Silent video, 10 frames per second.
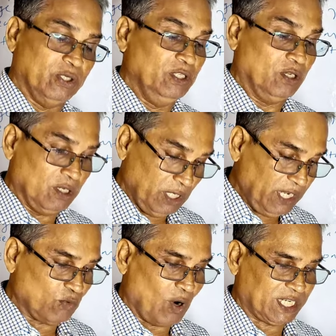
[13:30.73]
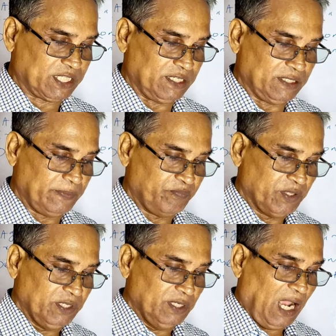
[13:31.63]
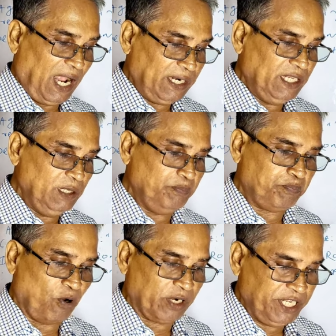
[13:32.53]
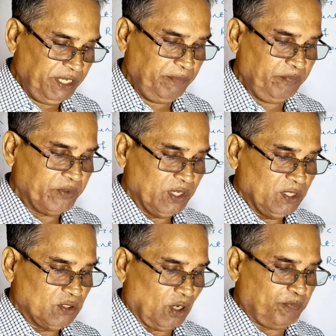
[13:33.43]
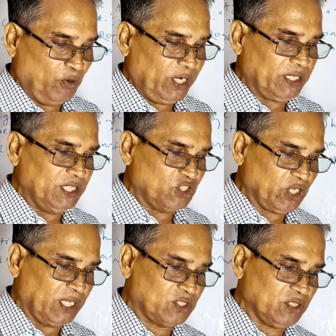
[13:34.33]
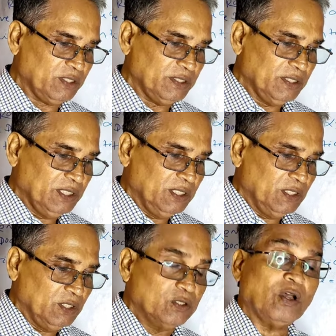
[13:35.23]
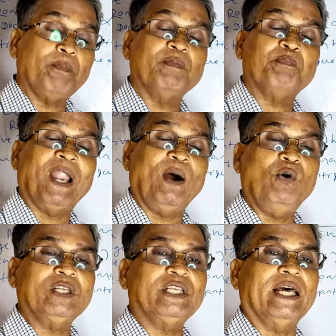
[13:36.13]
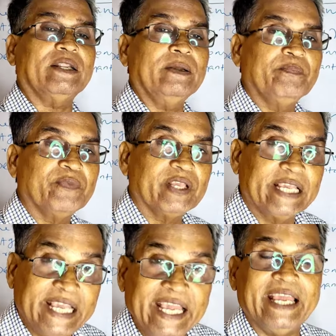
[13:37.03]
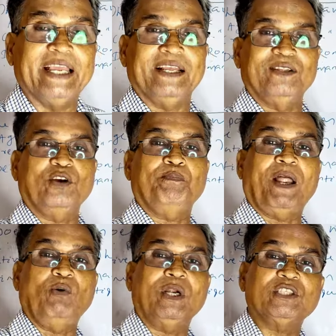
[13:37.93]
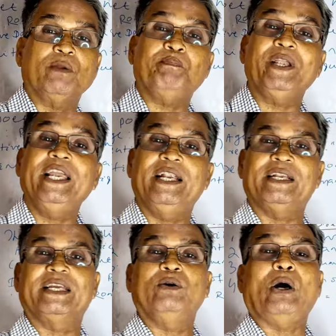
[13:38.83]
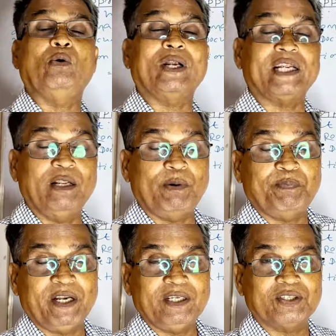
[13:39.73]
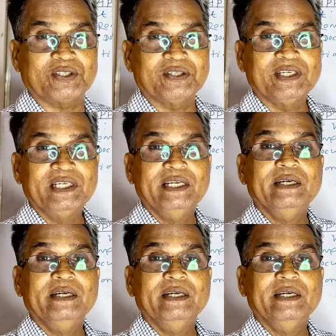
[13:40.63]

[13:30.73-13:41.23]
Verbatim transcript: in the lake water and he for him the poet he says the flowers are gay the flowers are friend what kind of a friends